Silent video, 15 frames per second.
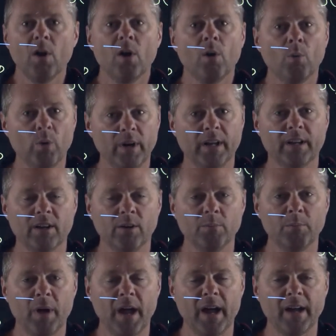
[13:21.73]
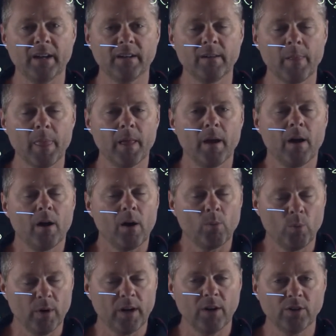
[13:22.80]
When I come back,
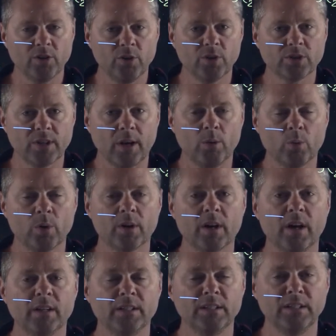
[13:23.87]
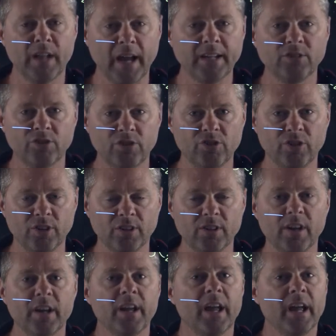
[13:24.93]
what I'll do is I'll work on nitrogen
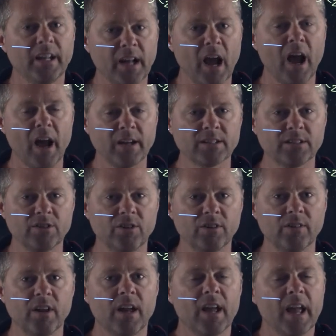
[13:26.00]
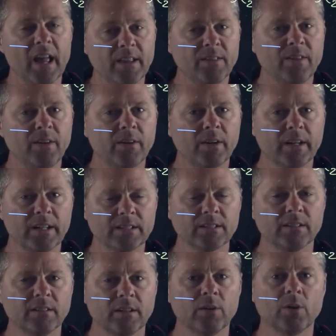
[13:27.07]
and oxygen. And there it gets a
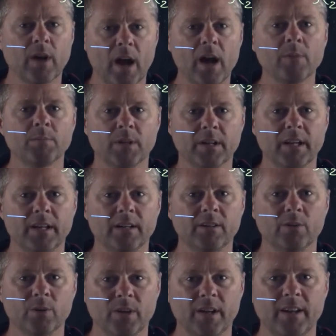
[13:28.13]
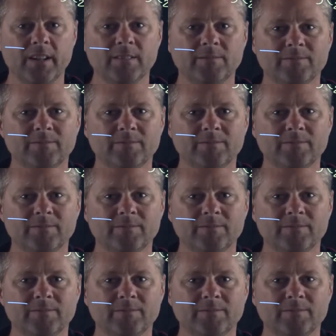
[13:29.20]
little complicated, okay?